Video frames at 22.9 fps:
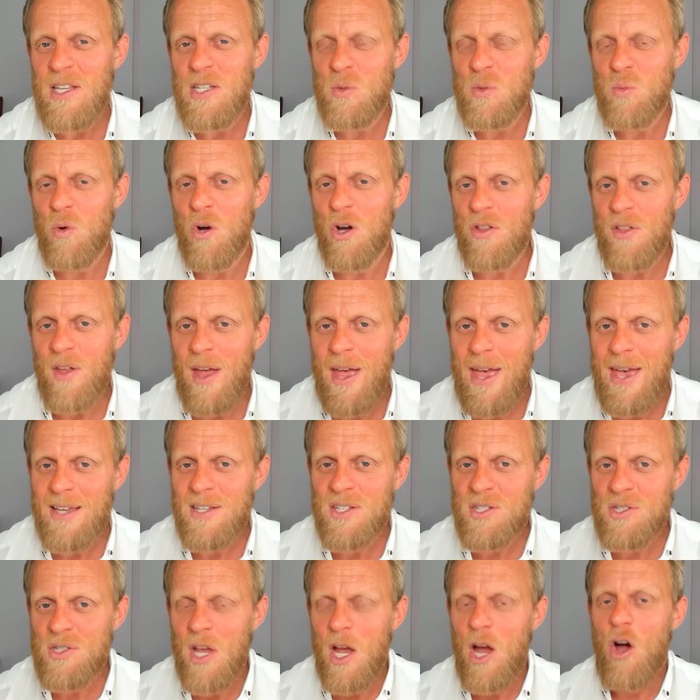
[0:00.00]
is worth
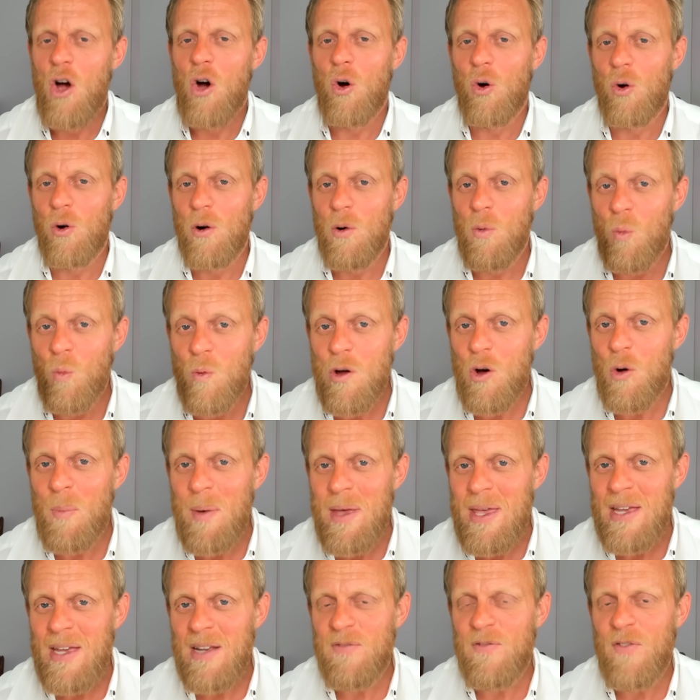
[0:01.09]
X or it will
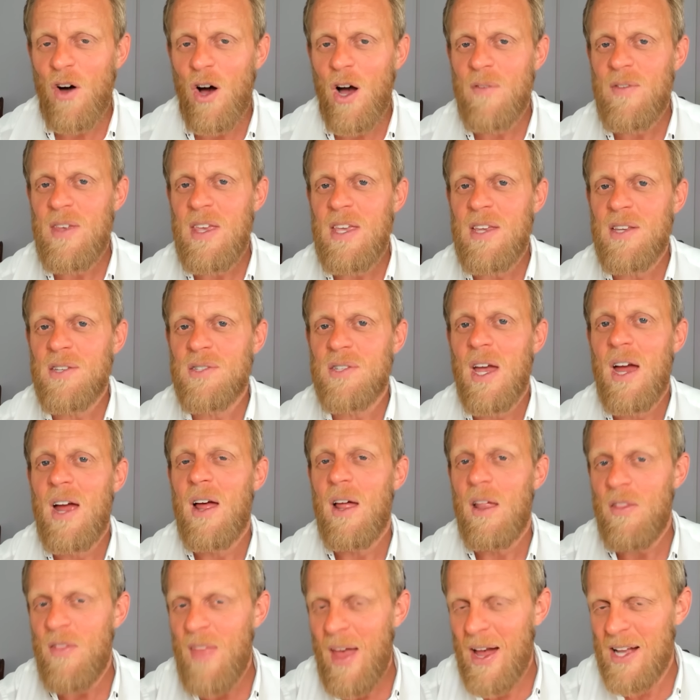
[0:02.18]
be in five years.
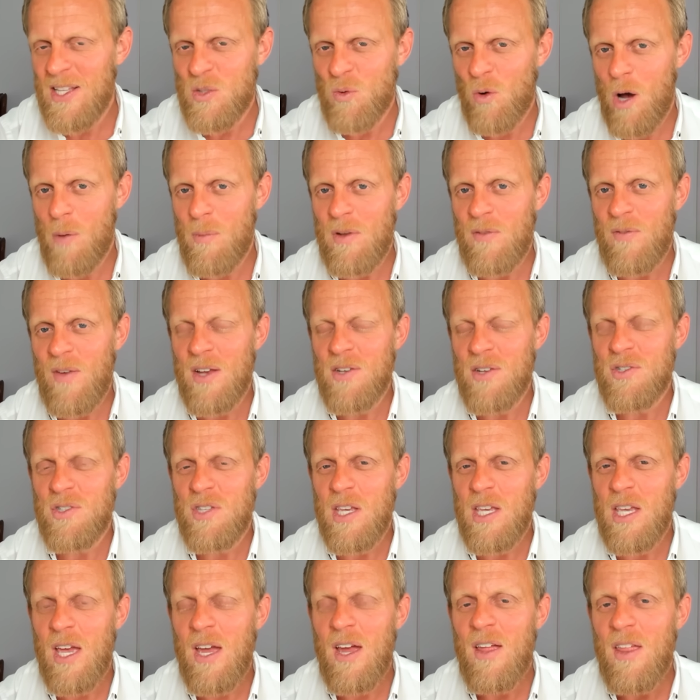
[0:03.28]
That's why I'm
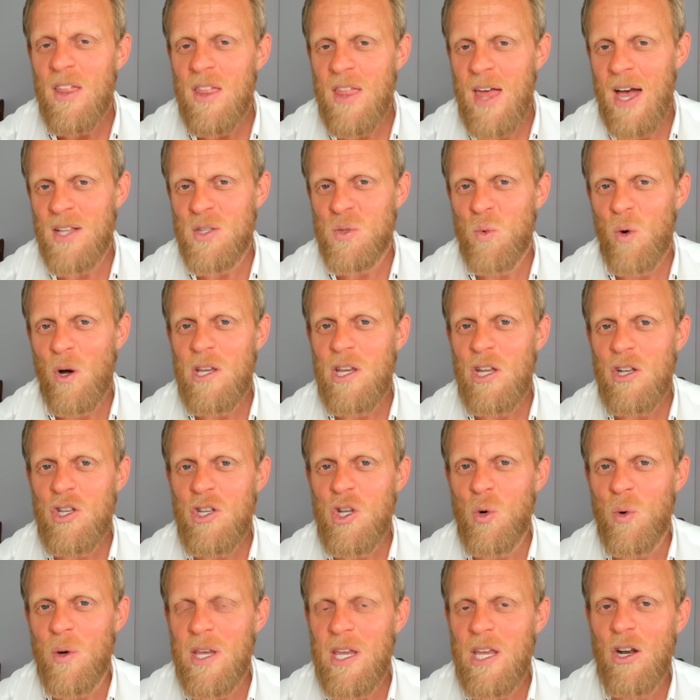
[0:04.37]
investing that's why you
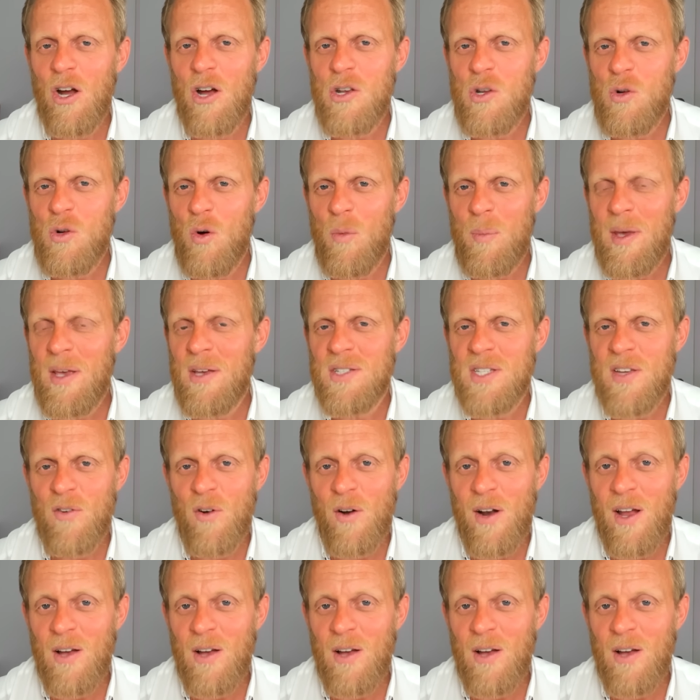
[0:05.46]
do it. You don't do it because everyone